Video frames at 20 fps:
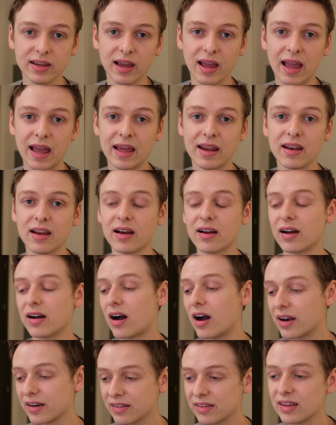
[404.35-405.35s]
And
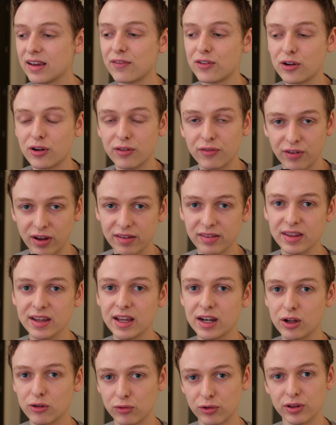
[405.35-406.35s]
honestly, if you're investing
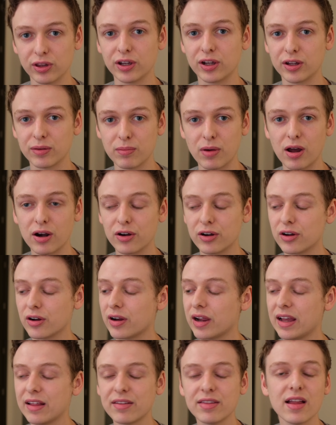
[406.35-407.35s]
in a really good monitor,
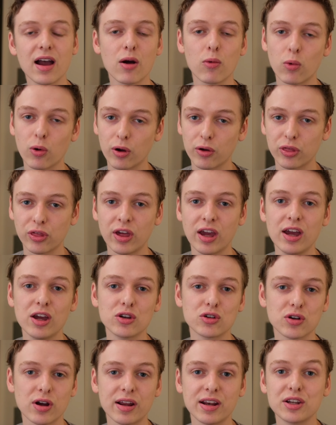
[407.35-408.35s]
it's not worth
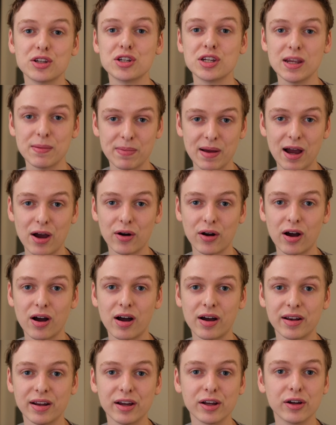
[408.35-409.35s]
trying to cheap out
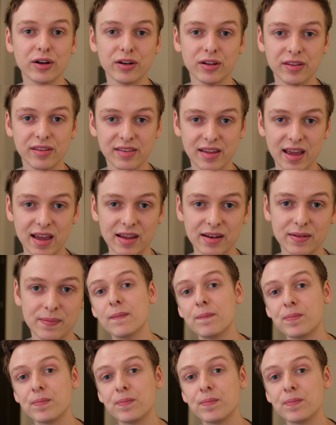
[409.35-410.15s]
on a good stand.